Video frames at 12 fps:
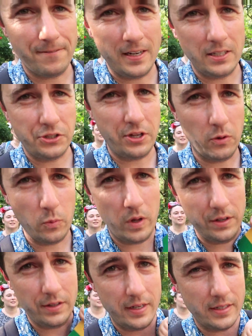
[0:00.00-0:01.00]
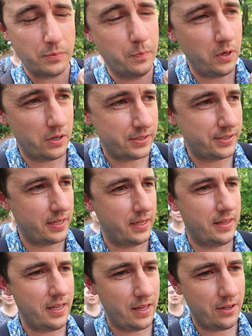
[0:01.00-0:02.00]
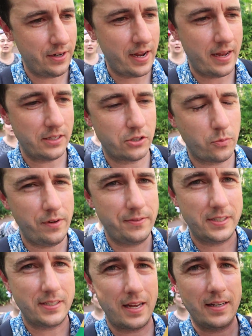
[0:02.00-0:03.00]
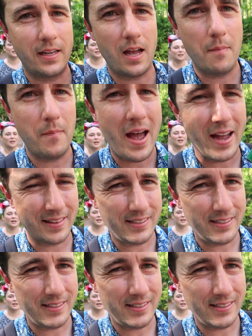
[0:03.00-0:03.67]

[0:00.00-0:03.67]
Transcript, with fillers: finish their wilderness books the other day, so we've decided to come back.